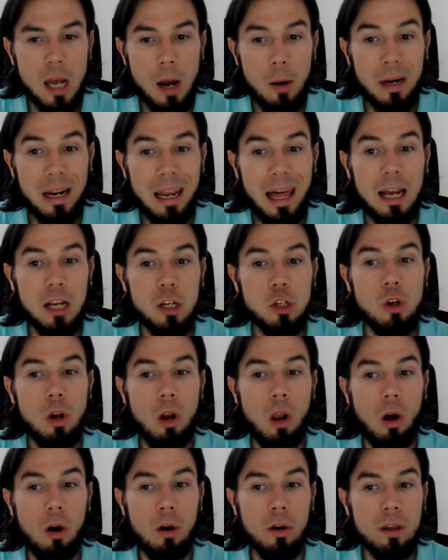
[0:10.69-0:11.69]
I would like to
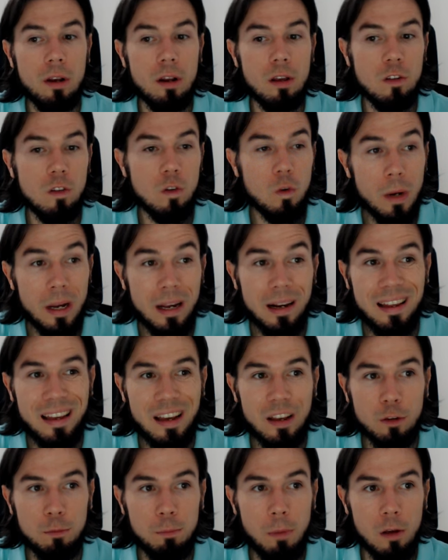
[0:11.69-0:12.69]
long it as quickly
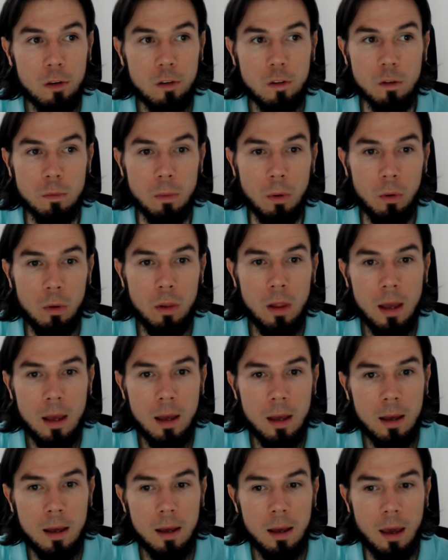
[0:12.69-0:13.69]
as possible
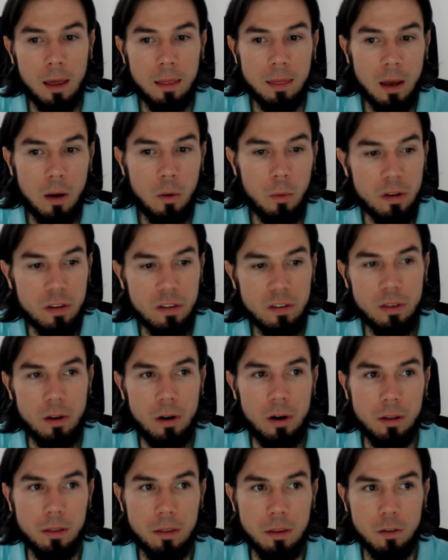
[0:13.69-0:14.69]
and then we
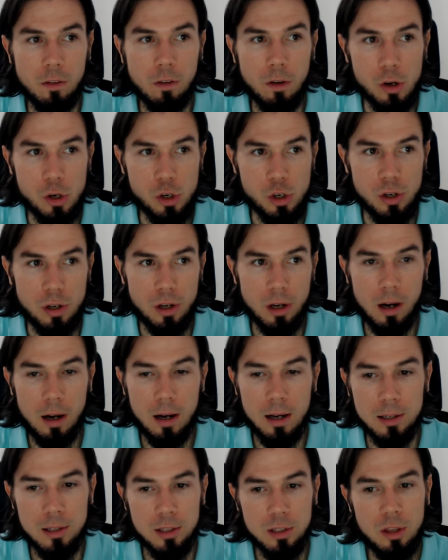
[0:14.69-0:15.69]
start a discussion
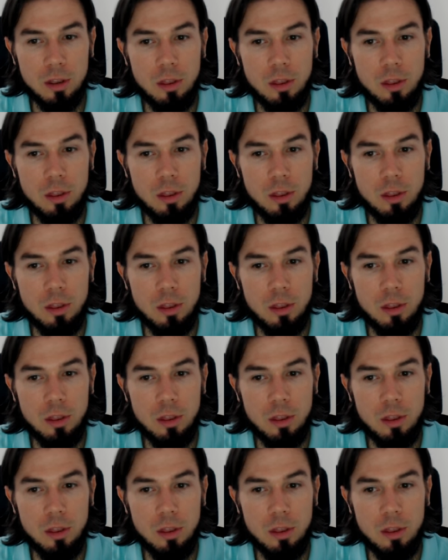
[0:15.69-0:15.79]
guys.